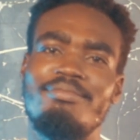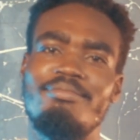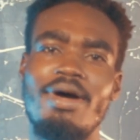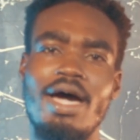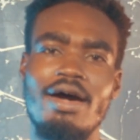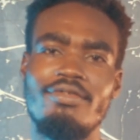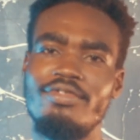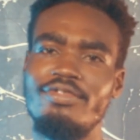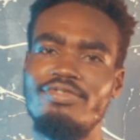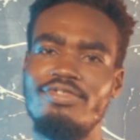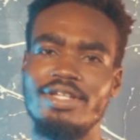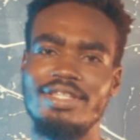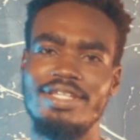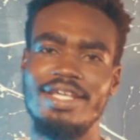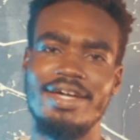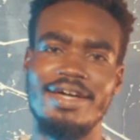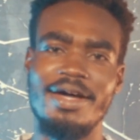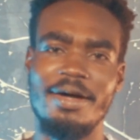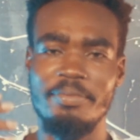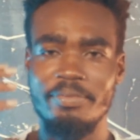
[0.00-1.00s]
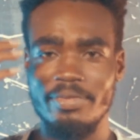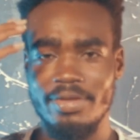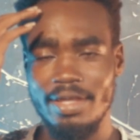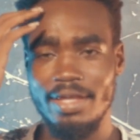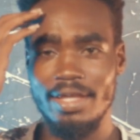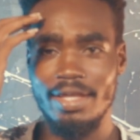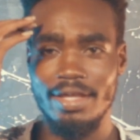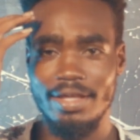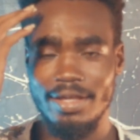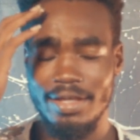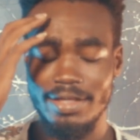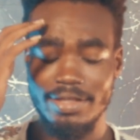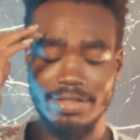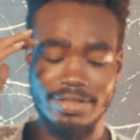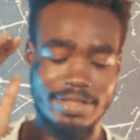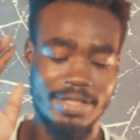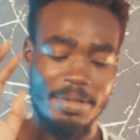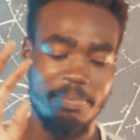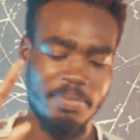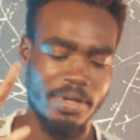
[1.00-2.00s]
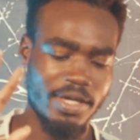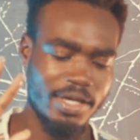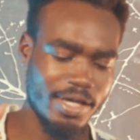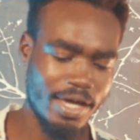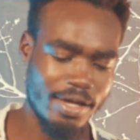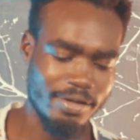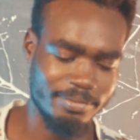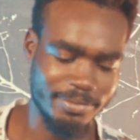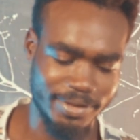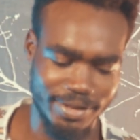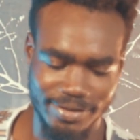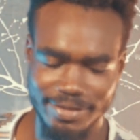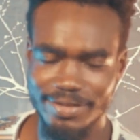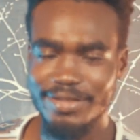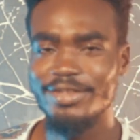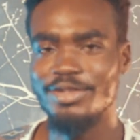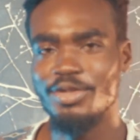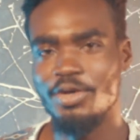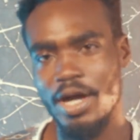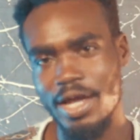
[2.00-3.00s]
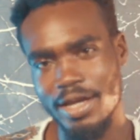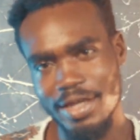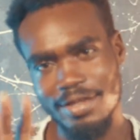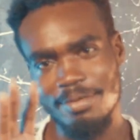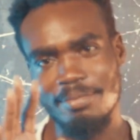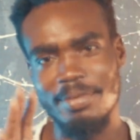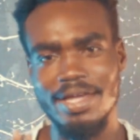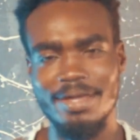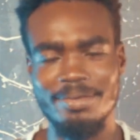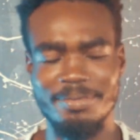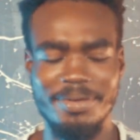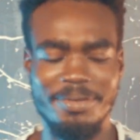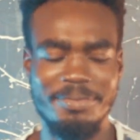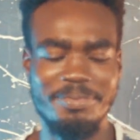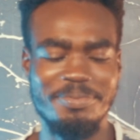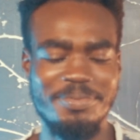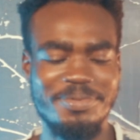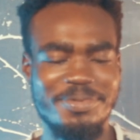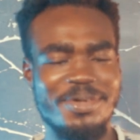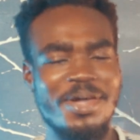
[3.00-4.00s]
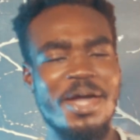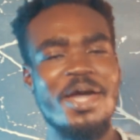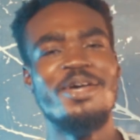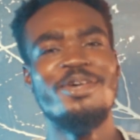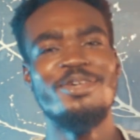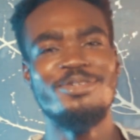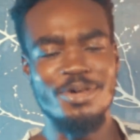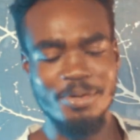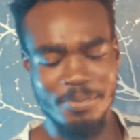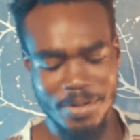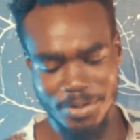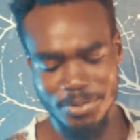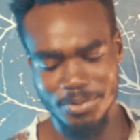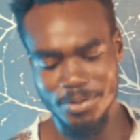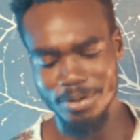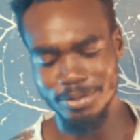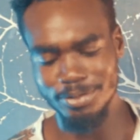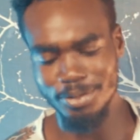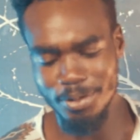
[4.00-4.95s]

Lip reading: Marvel for take up. Typical. You are big. So make you go.